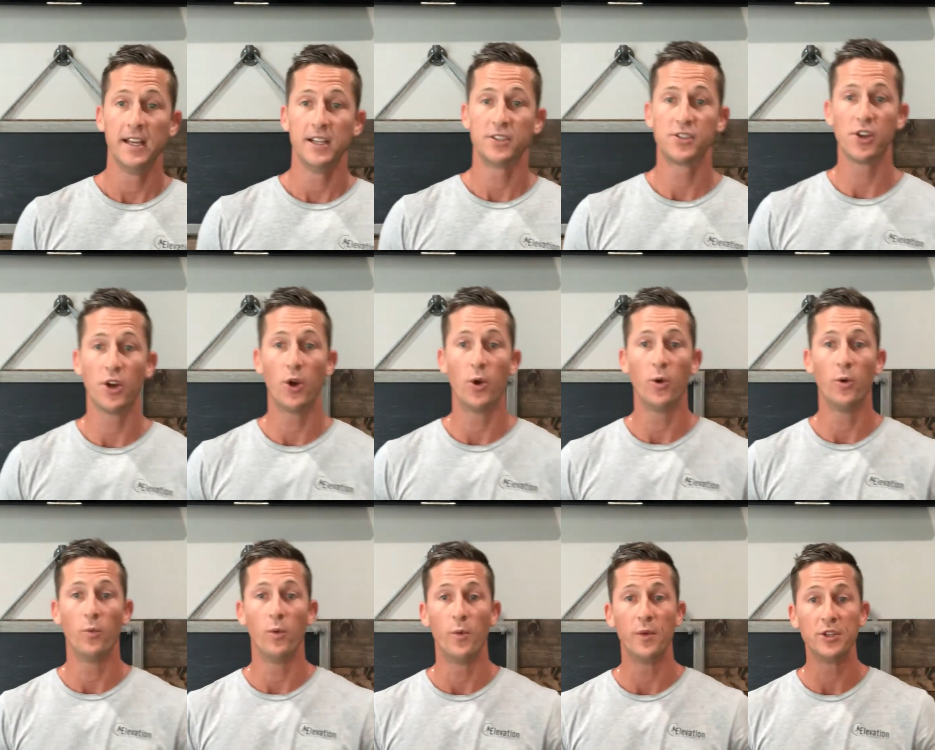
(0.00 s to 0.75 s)

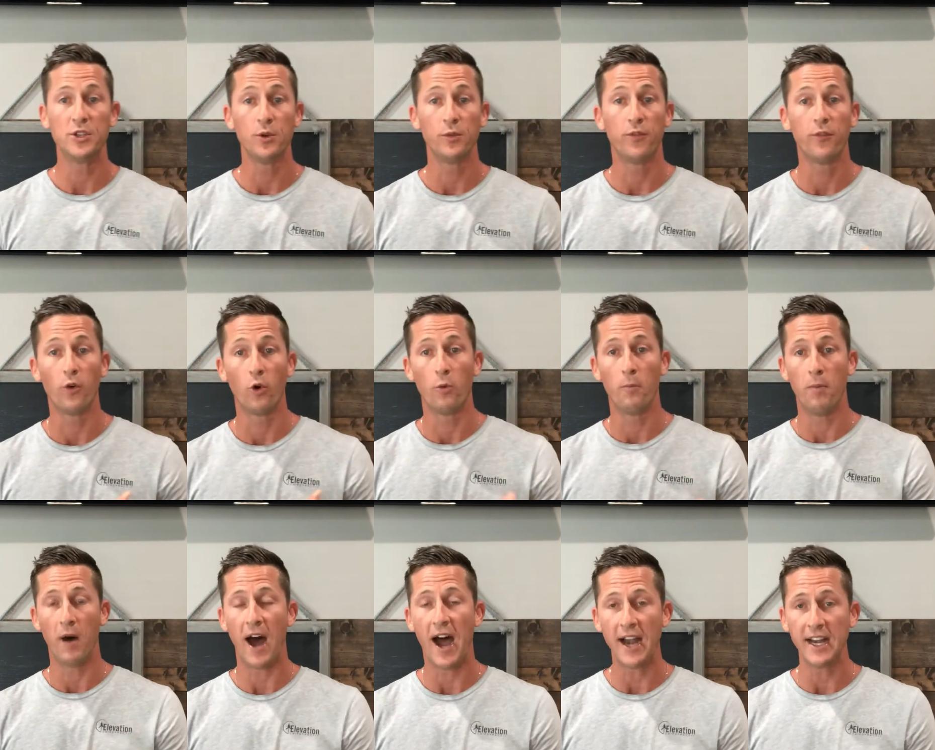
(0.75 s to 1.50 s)
So when we do
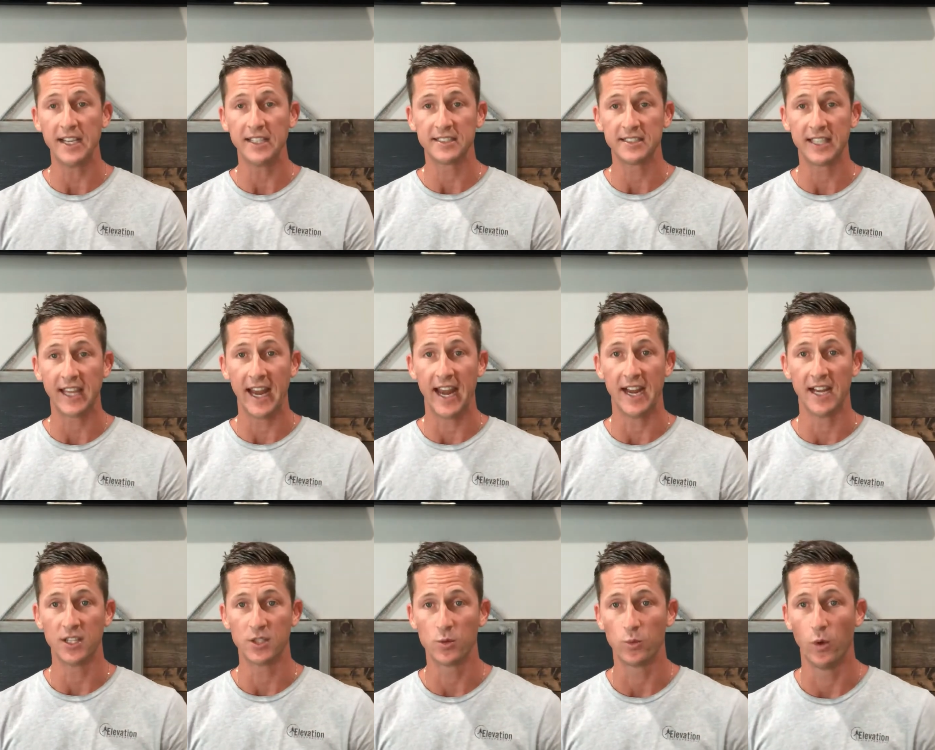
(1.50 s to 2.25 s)
full body
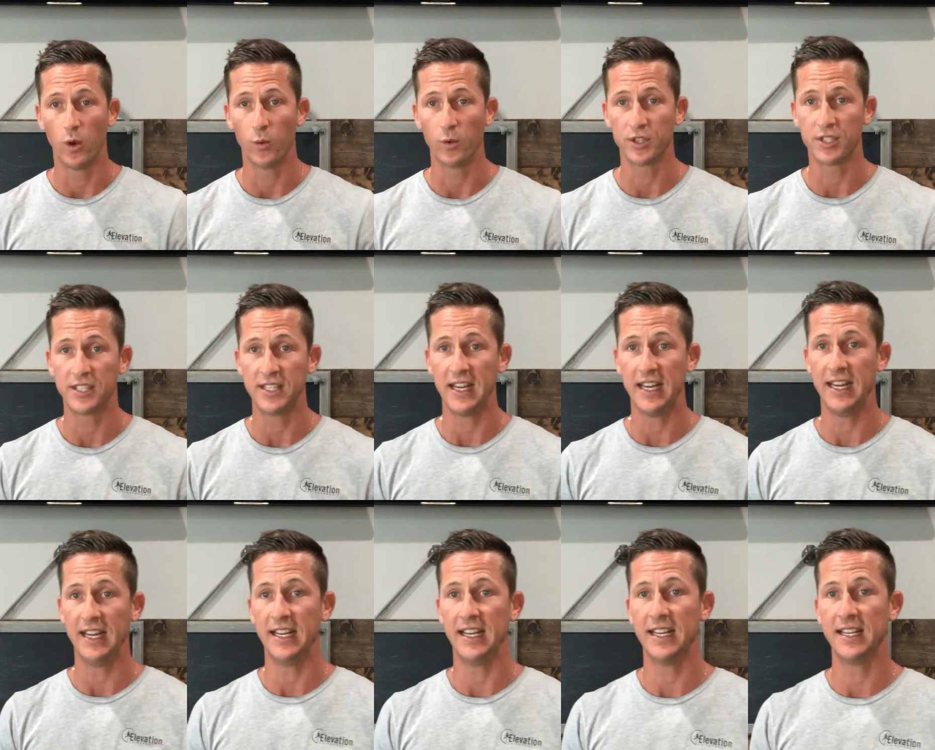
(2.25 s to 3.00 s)
scans, what we're
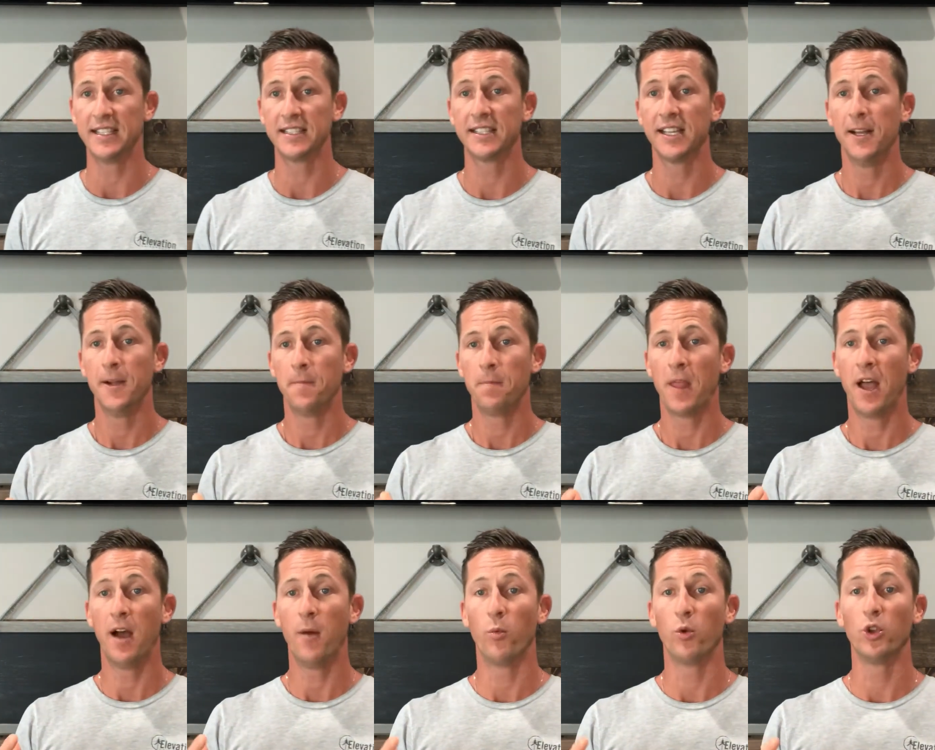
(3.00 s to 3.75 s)
seeing is
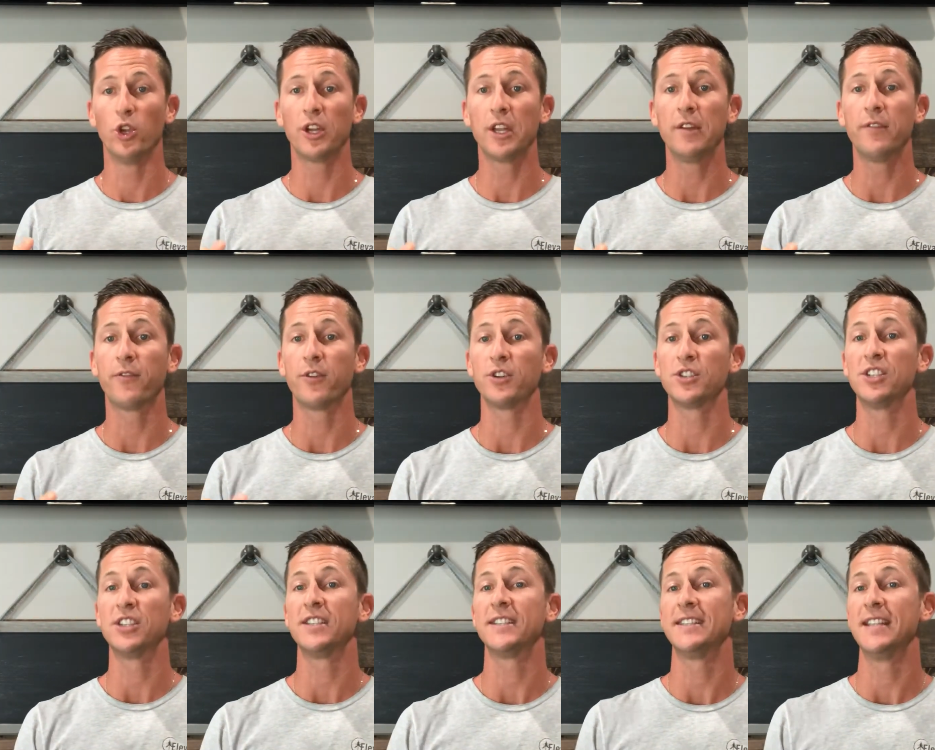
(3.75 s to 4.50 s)
we're looking
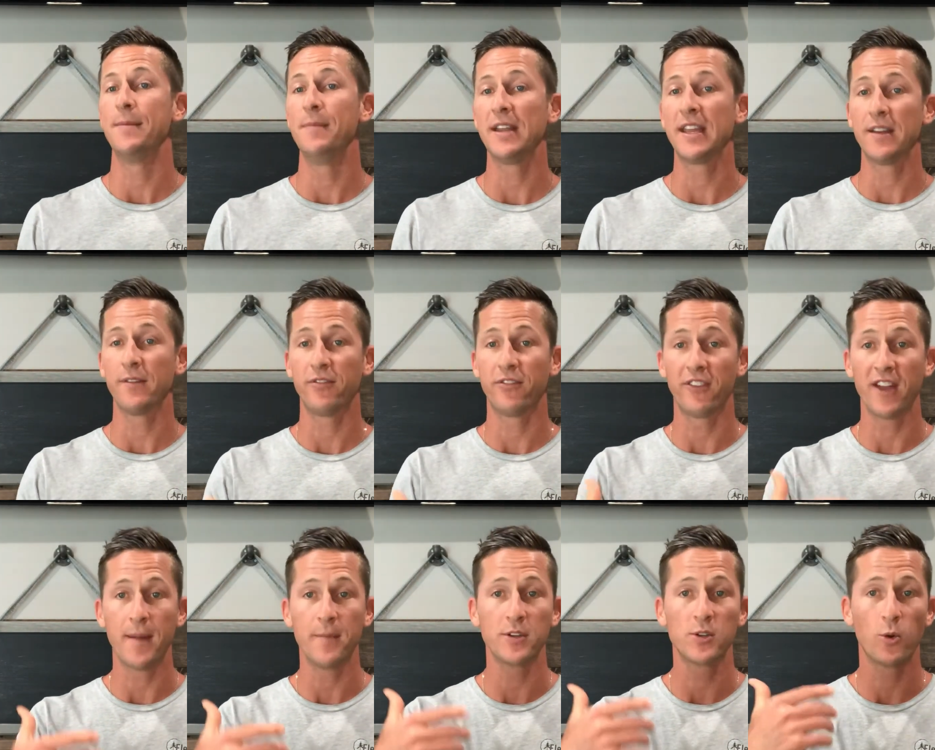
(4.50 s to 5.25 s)
for systemic
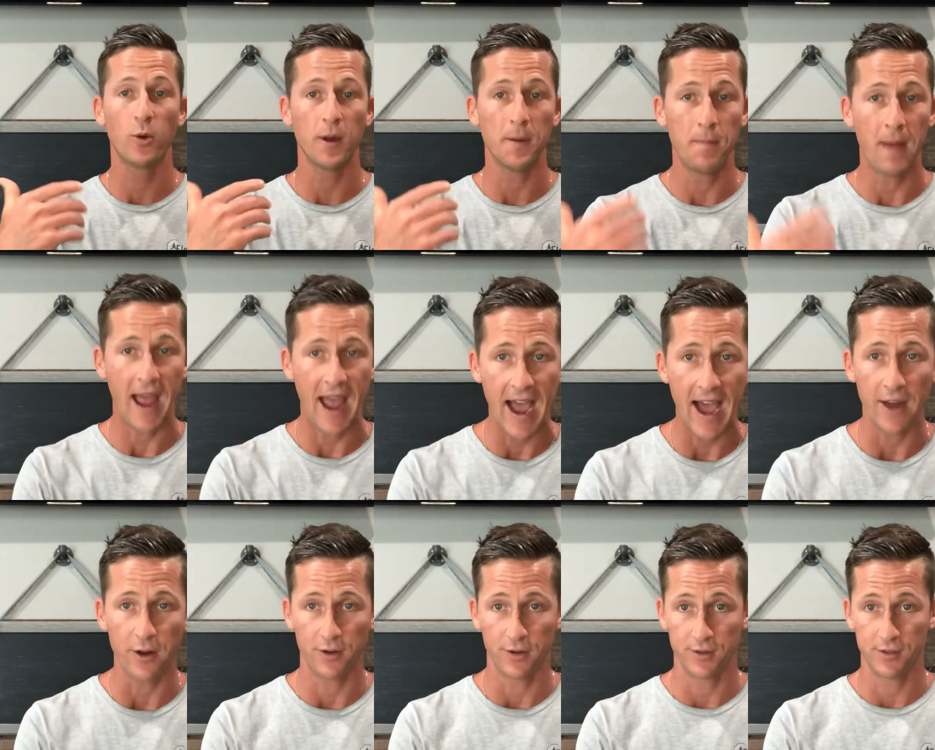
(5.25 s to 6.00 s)
inflammatory
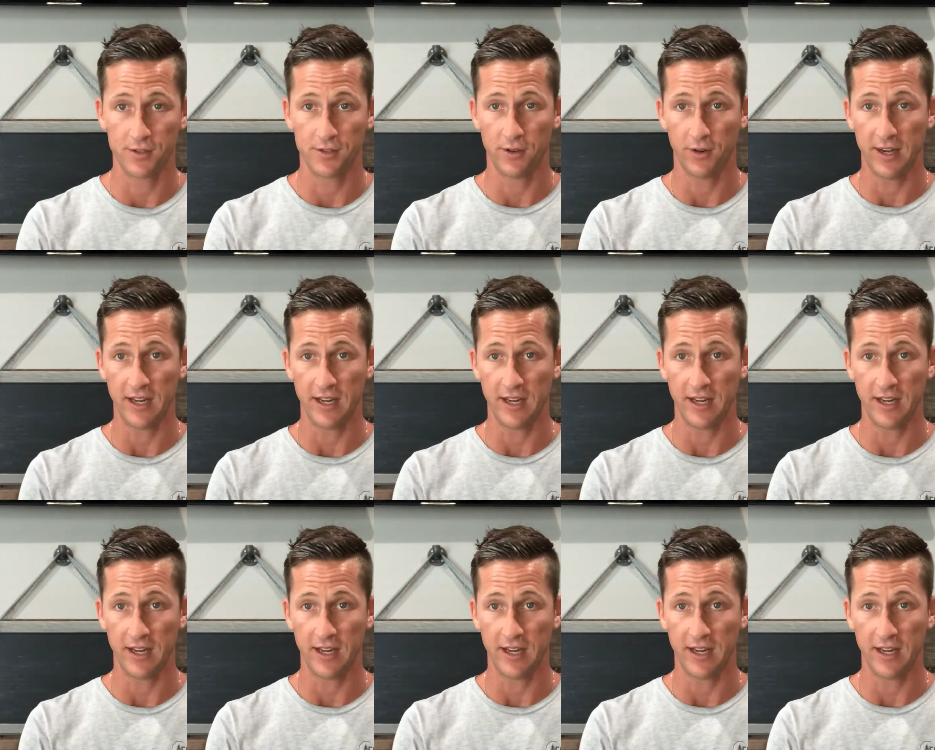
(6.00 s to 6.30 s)
patterns.